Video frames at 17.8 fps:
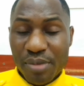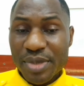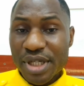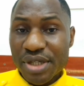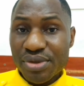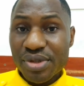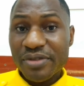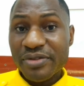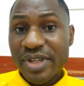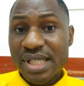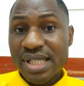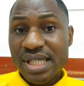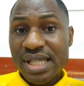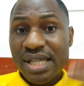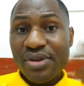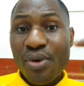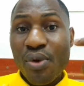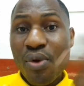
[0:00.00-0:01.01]
public
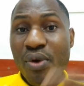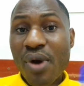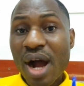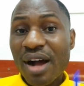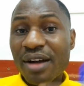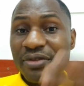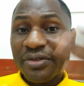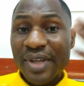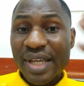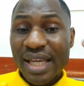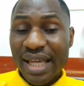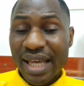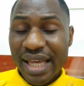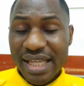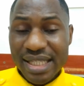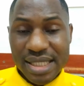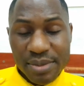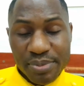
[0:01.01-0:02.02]
university or have
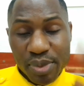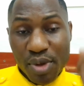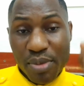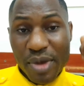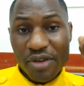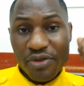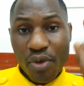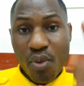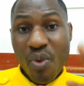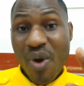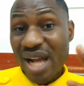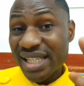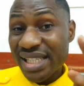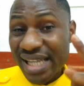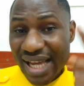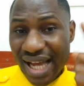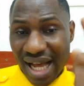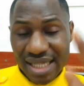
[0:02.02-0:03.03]
a diploma for
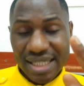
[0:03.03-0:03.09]
1 year,